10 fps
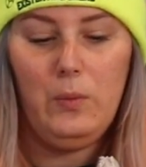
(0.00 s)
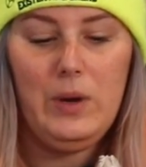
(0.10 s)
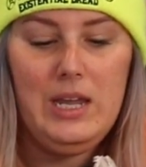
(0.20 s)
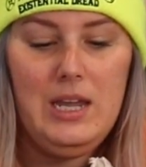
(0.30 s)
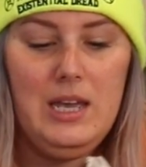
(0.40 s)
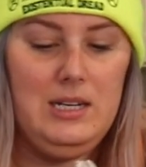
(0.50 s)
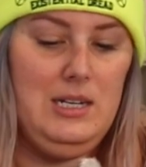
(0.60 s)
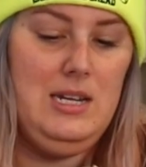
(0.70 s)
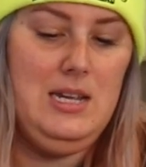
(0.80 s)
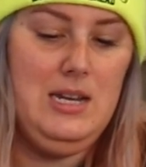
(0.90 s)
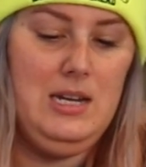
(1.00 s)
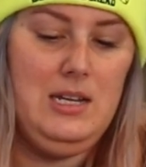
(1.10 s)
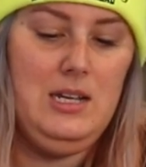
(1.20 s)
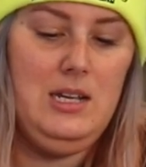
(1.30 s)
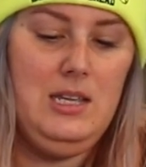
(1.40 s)
we need
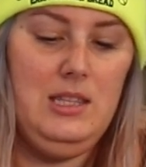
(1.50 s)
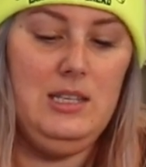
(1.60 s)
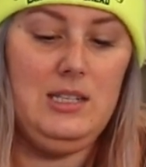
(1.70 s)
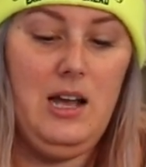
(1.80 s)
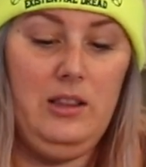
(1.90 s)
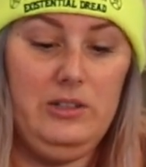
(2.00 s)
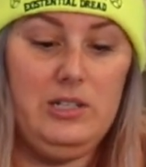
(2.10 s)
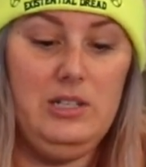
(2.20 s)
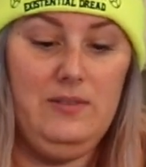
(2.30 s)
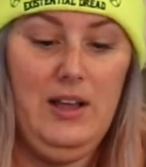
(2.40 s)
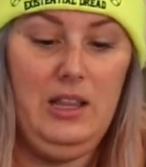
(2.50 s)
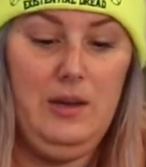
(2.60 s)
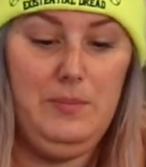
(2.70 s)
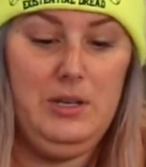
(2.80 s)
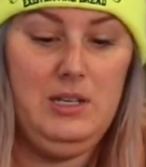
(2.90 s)
this color to
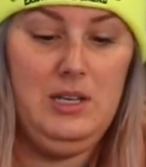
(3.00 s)
develop.